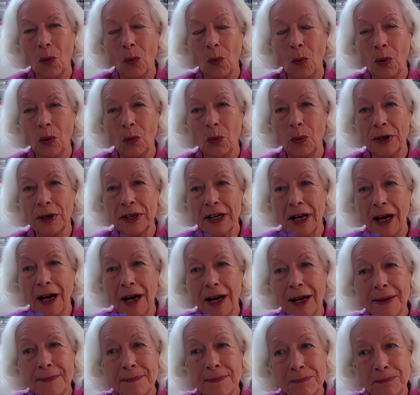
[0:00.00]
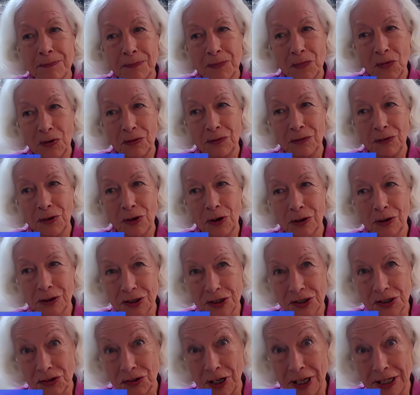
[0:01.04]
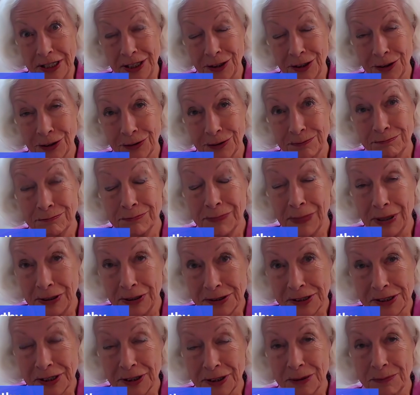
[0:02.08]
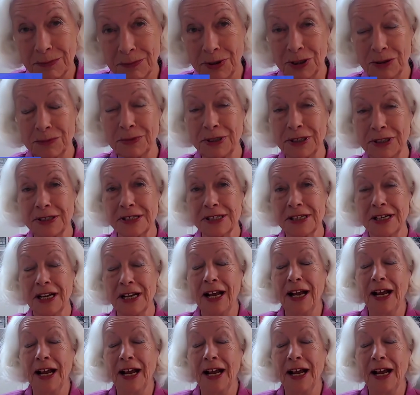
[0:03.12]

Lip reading: Well, what I'm concentrating on most at the moment